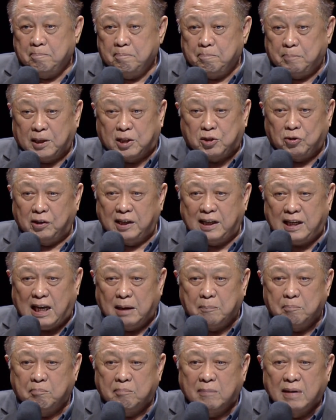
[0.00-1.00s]
between
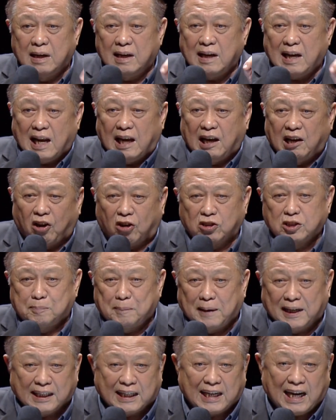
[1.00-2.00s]
him and lost
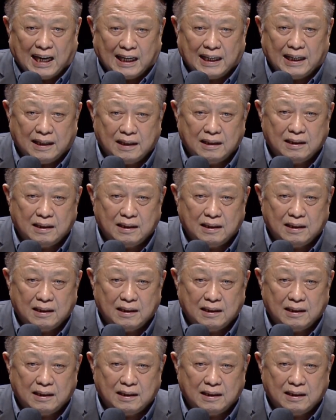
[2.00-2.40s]
mankind.